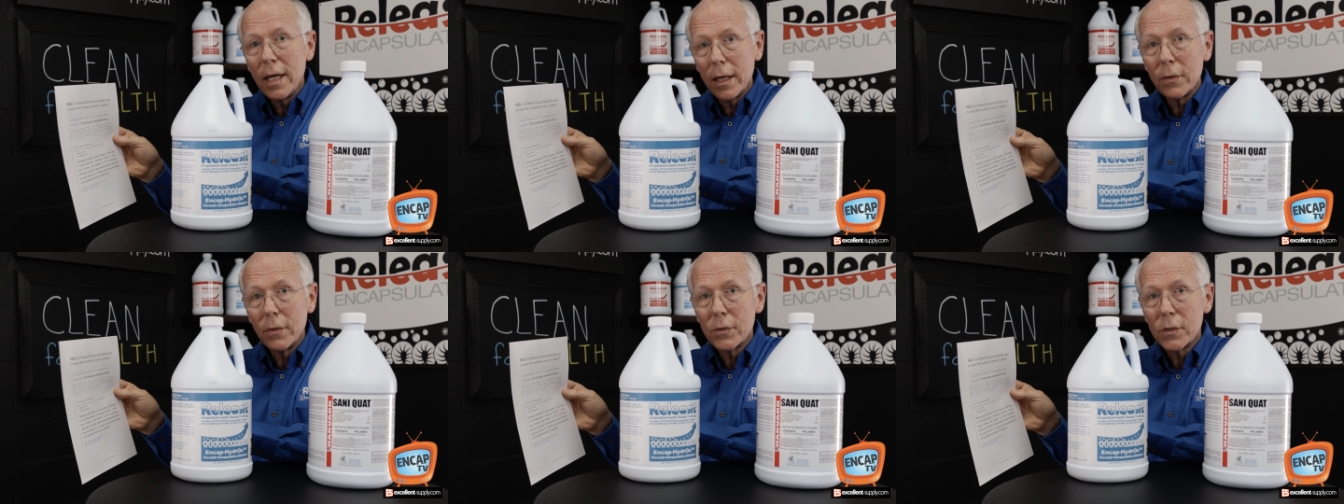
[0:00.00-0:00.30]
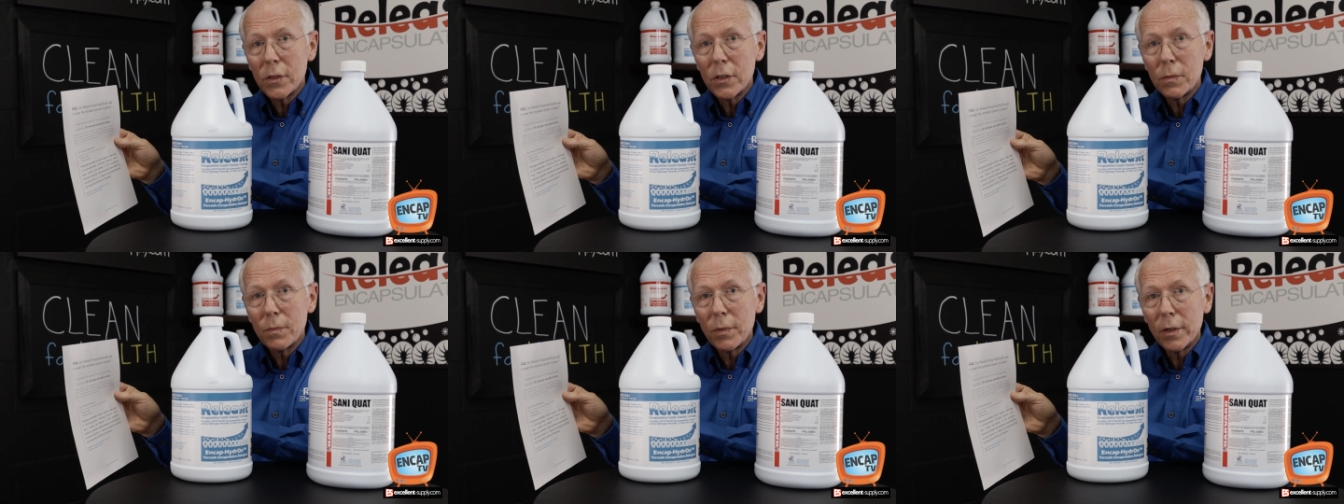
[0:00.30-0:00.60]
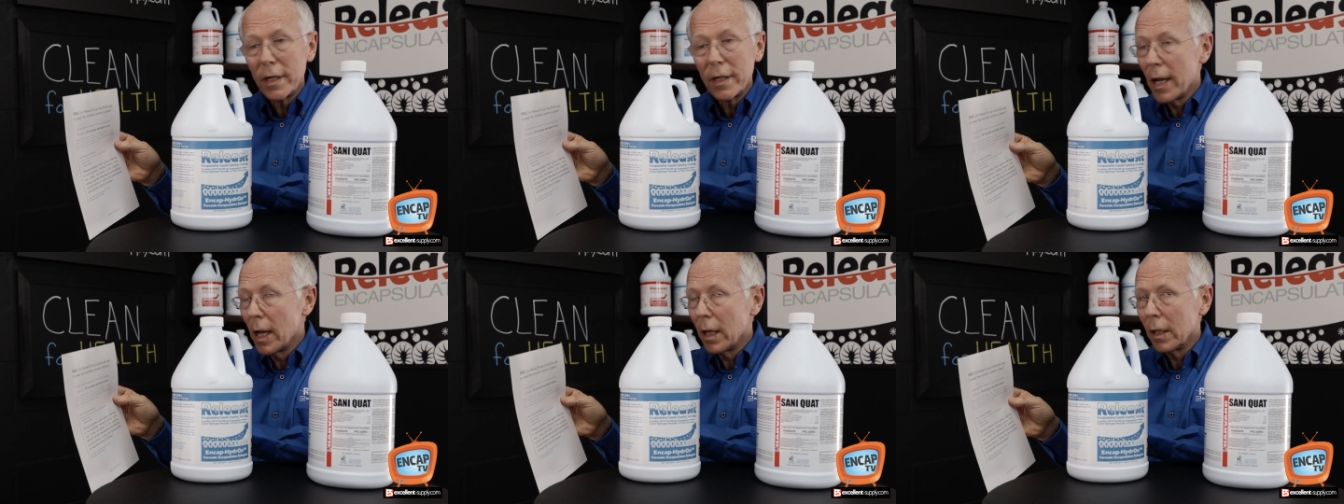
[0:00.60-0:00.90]
ounces per
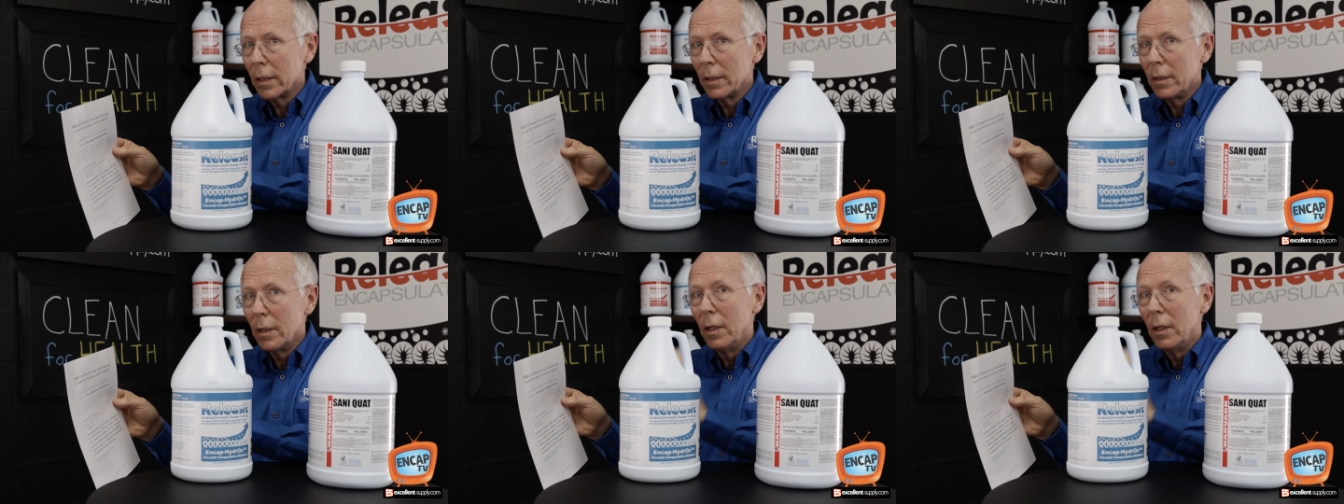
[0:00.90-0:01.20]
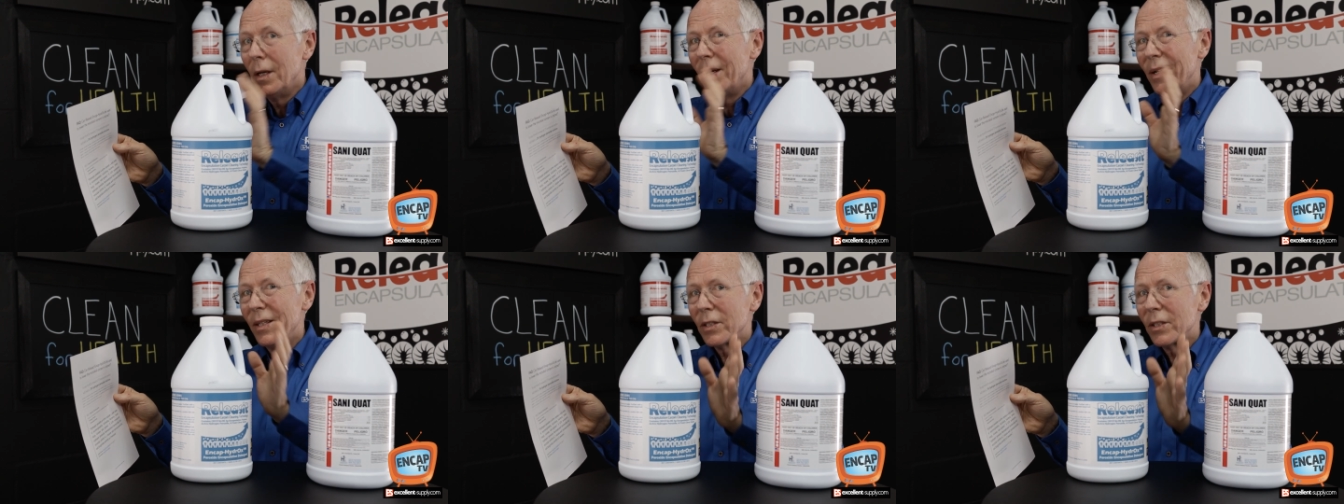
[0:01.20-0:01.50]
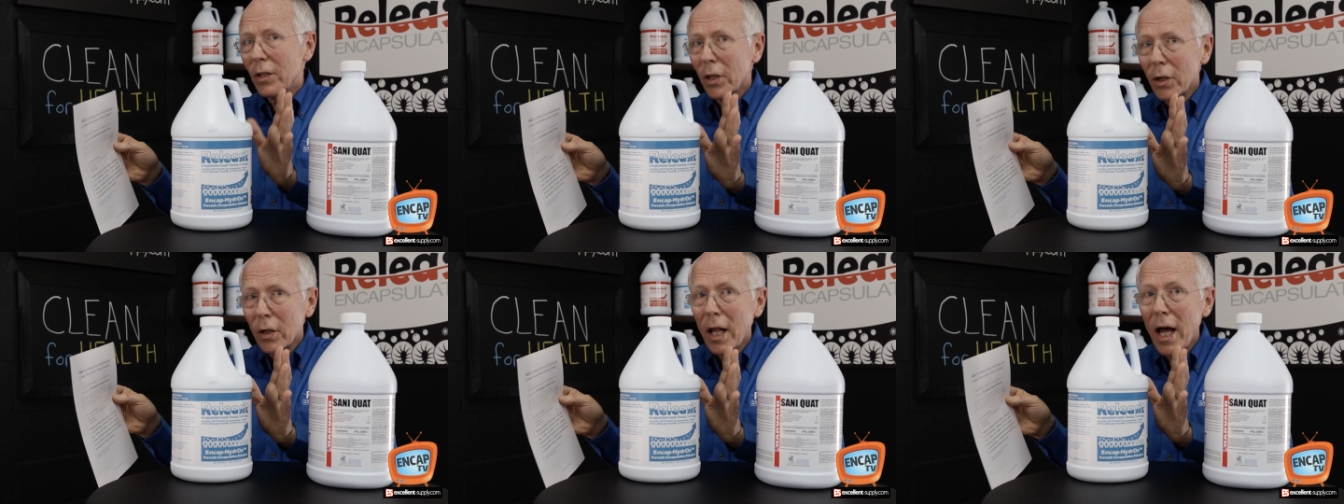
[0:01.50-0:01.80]
gallon, it's a
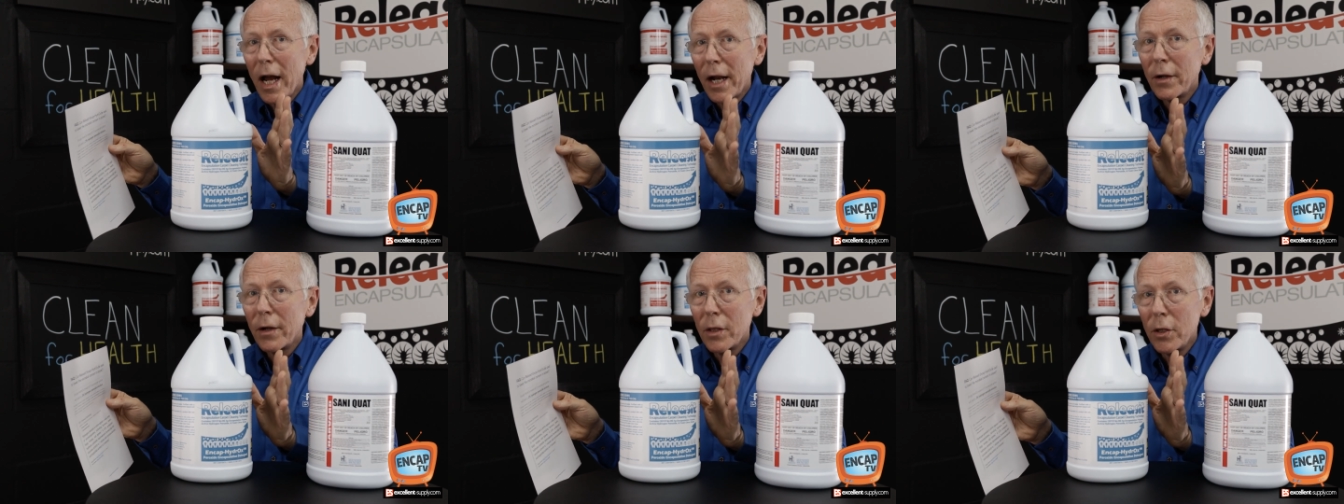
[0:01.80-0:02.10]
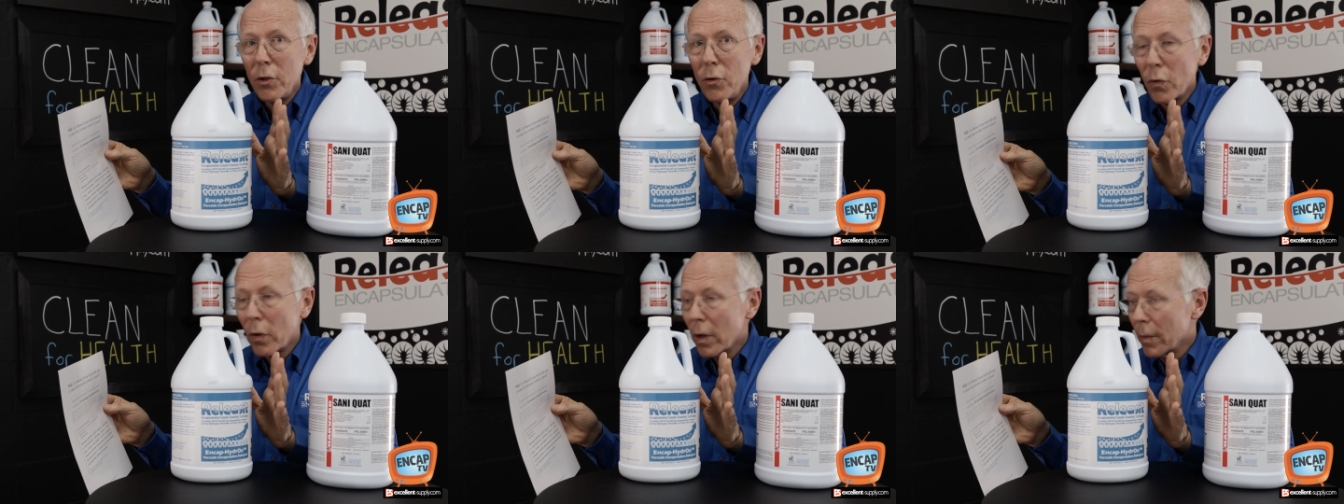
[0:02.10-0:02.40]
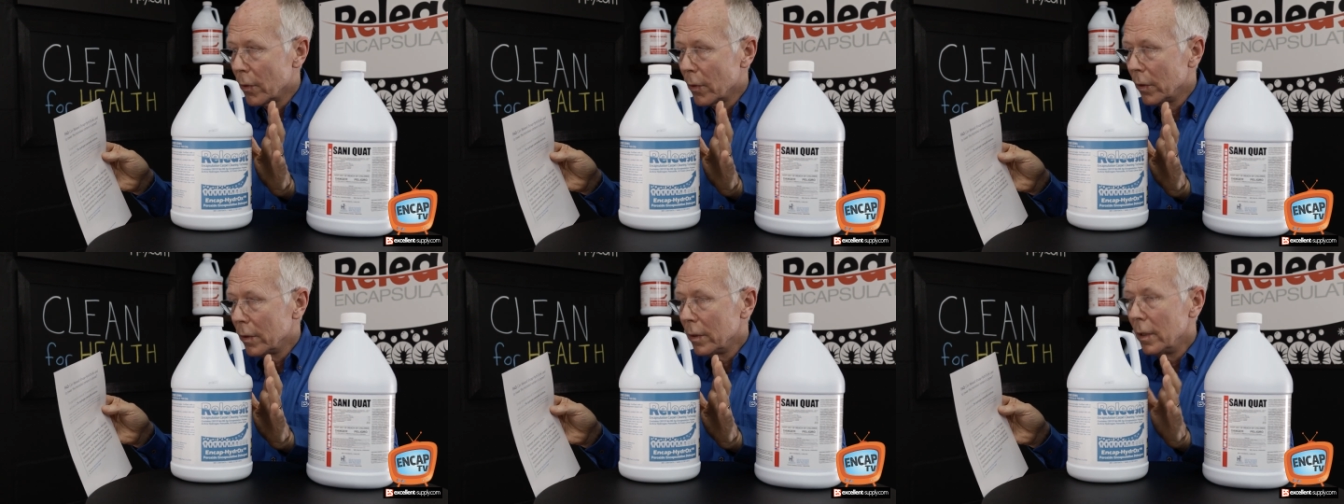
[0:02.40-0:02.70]
little higher than
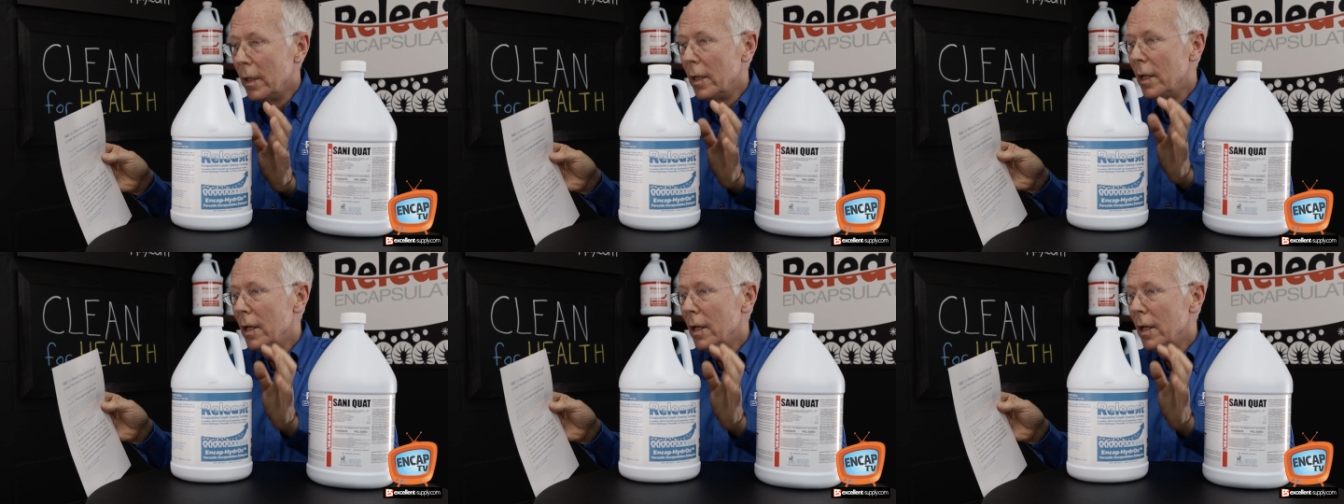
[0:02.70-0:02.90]
normal,